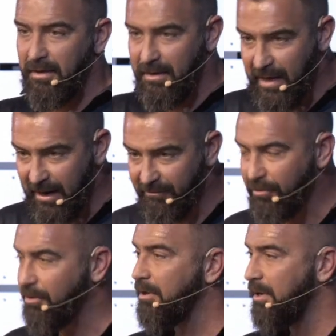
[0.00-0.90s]

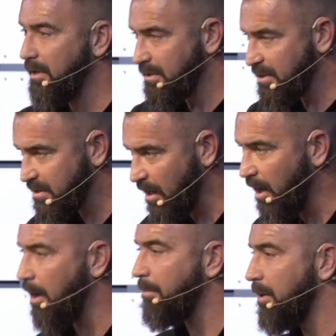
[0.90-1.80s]
Never
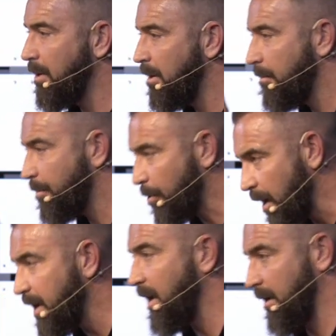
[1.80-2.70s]
stop
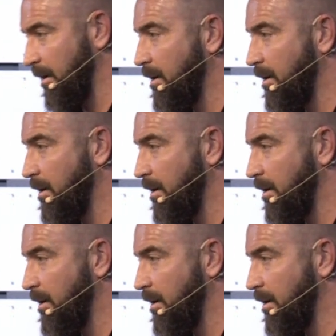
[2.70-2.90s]
praying